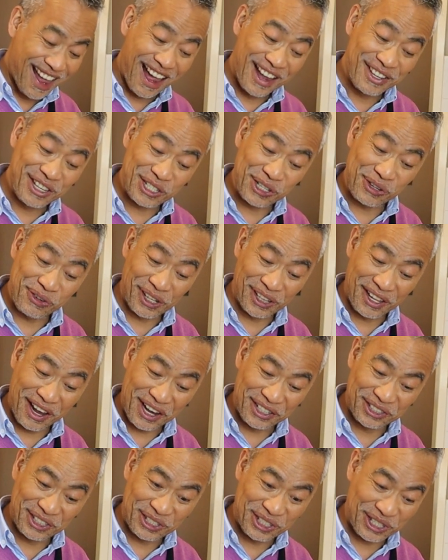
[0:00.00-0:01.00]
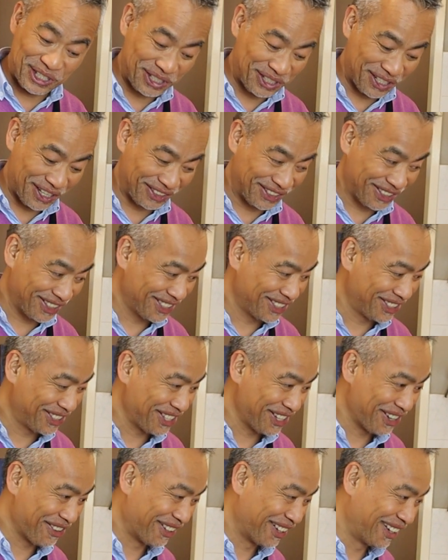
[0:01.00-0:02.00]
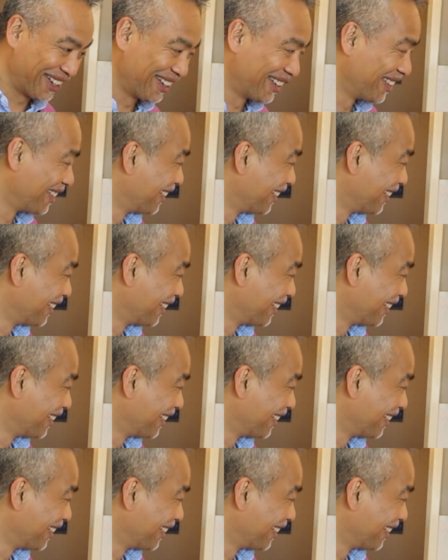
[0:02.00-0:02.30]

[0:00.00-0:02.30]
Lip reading: I just realized this is not a stirrer.